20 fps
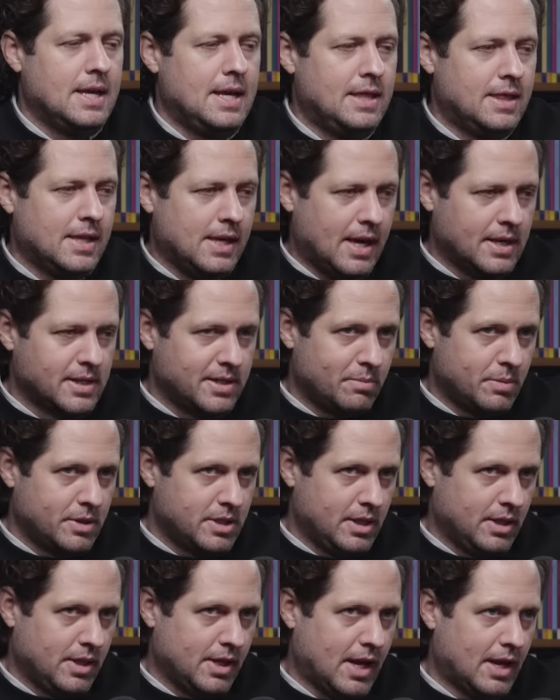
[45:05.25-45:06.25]
In the case of
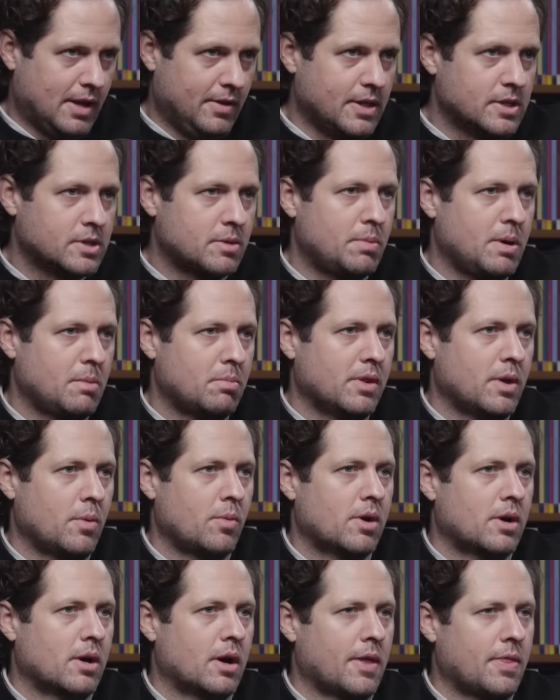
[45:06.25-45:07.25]
Brazil, again, and these are the people that
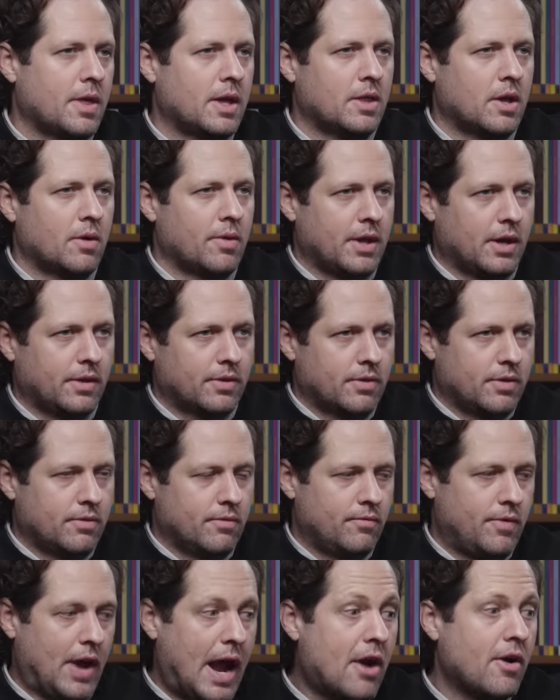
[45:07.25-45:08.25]
were, you know, they
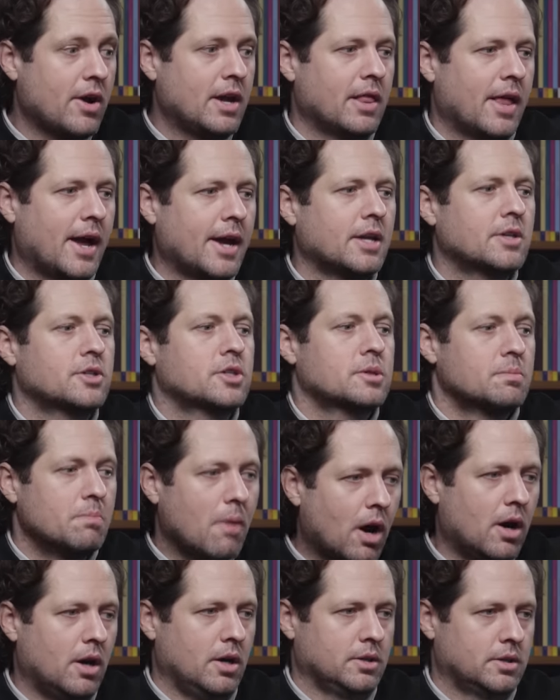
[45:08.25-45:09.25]
very like
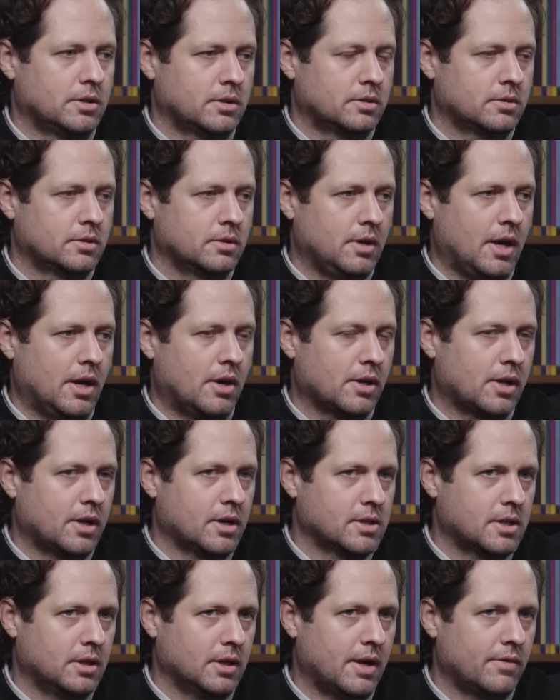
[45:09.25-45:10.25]
smart
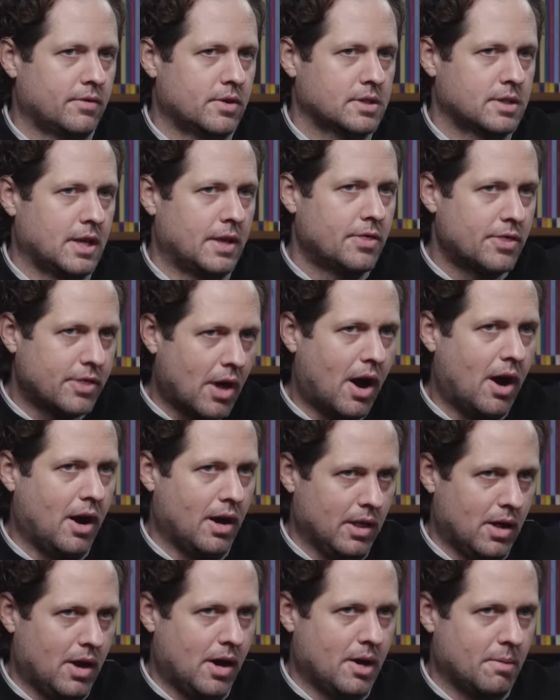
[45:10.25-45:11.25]
anarchists and leftists. They thought
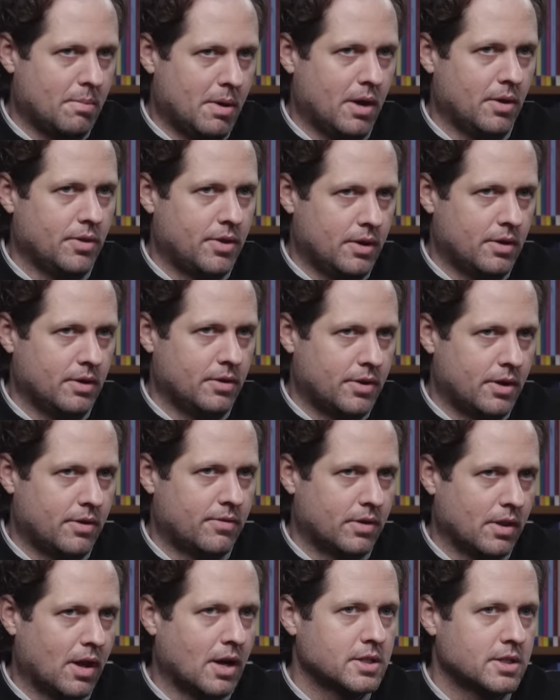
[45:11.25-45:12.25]
a lot about their, their
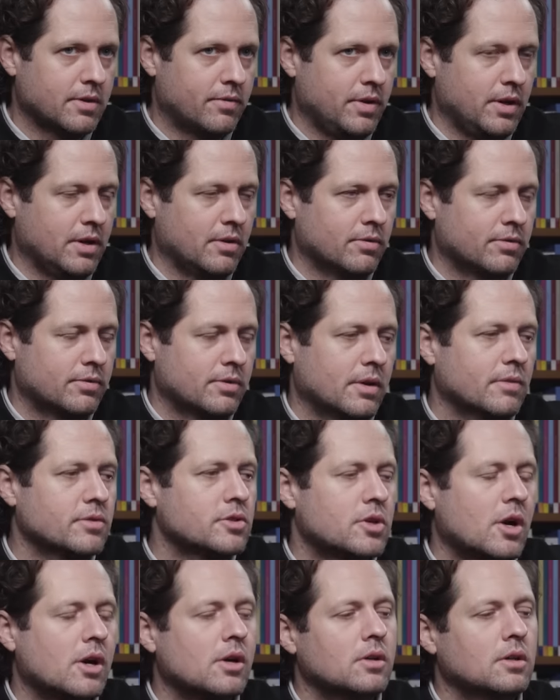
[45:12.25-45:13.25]
philosophy of, of
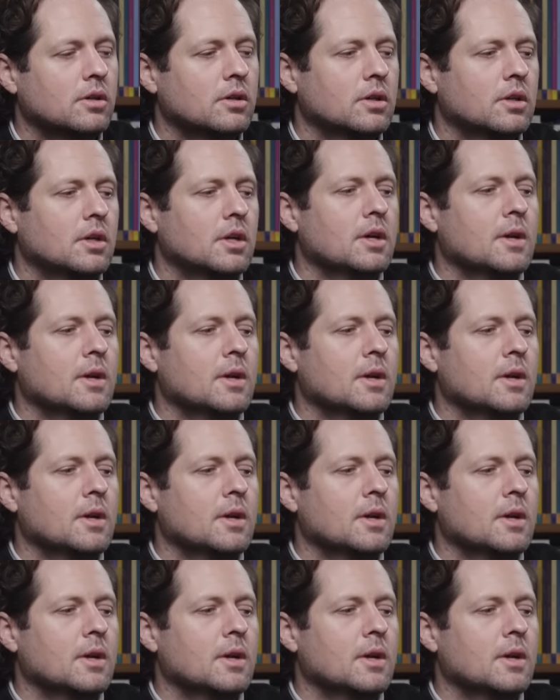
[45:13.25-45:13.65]
struggle.